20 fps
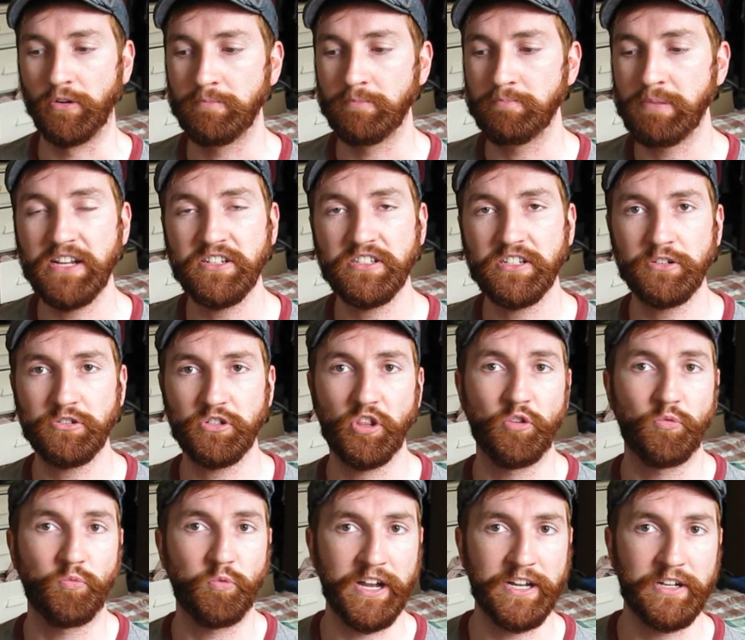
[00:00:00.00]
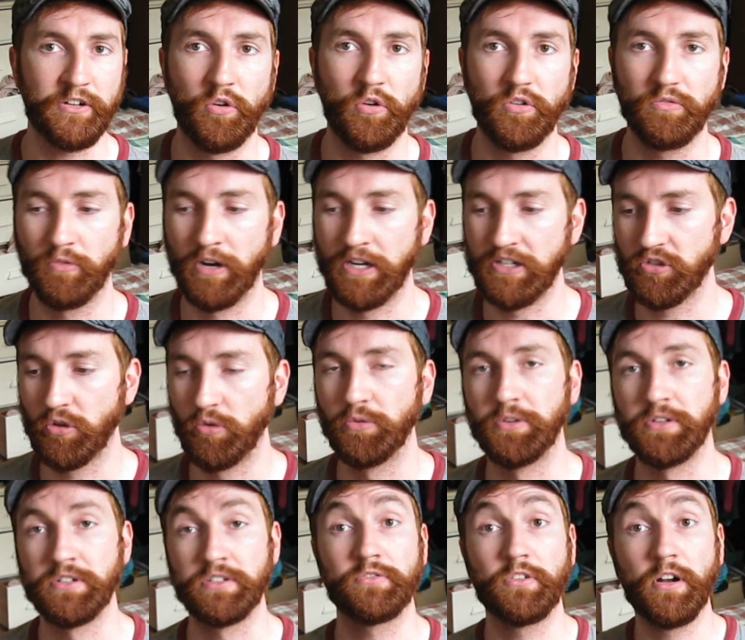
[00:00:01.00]
It pays it out to the rights
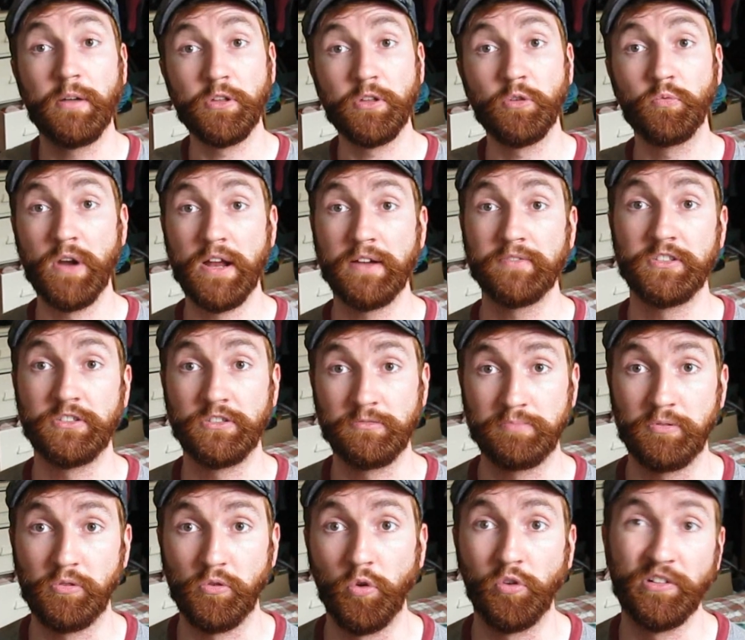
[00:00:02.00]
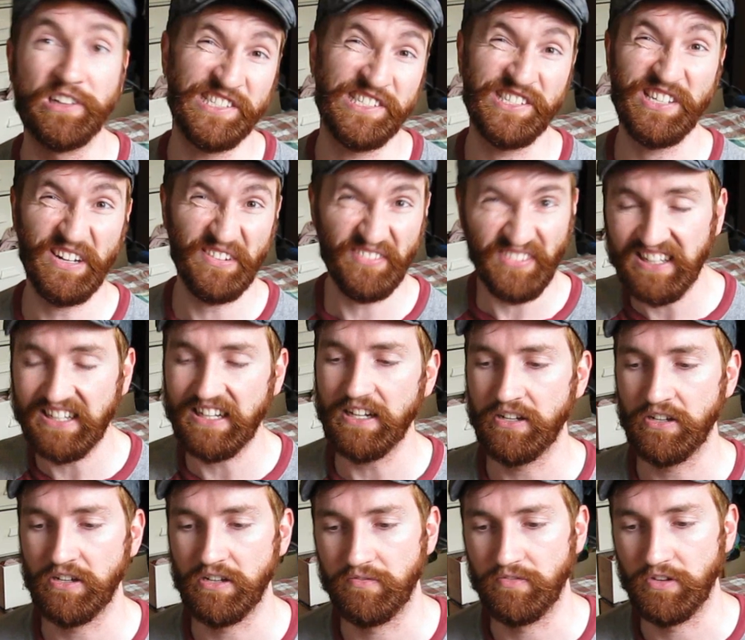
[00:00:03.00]
holders from the revenue pool instead of like
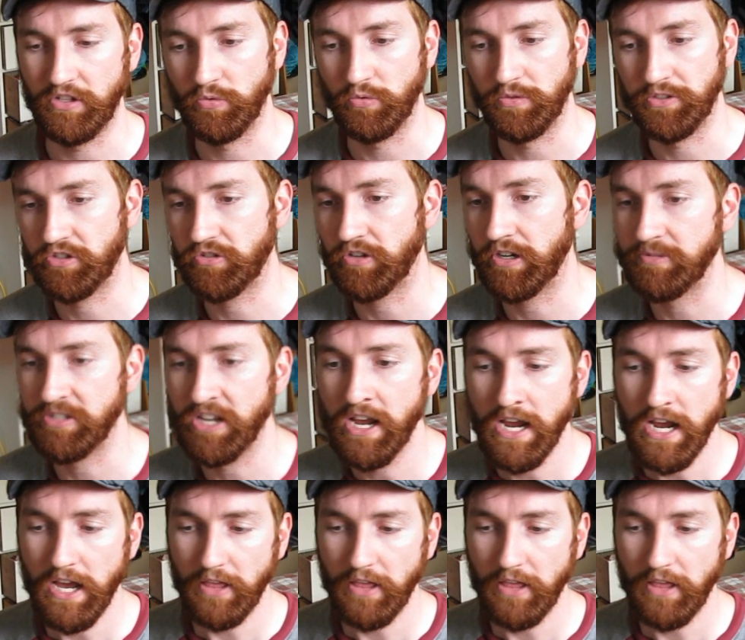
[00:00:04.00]
individual streams.